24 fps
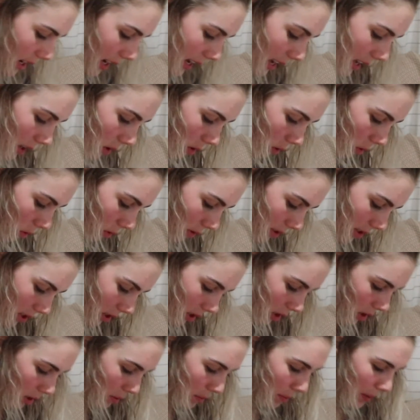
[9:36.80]
I
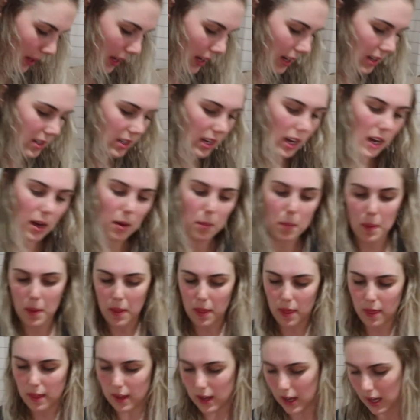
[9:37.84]
also picked up
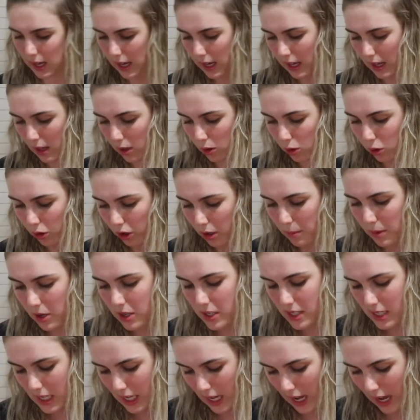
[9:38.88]
the Laura
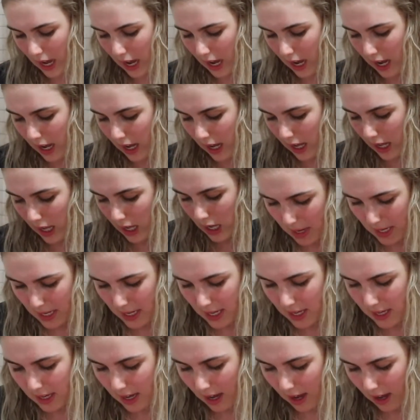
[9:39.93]
Mercier
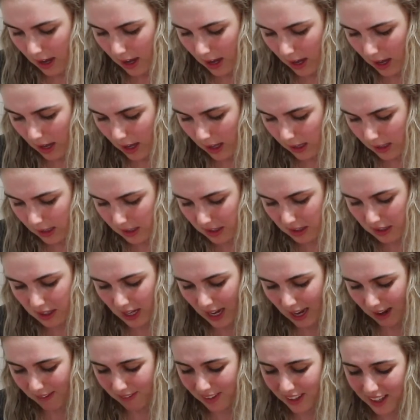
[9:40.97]
Mini
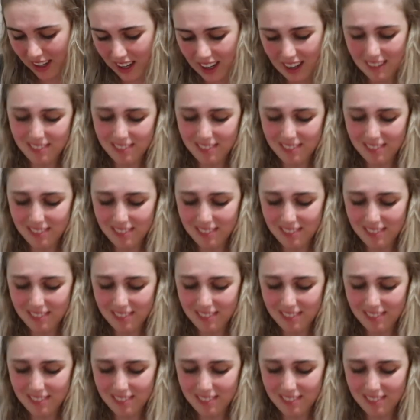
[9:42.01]
Caviar.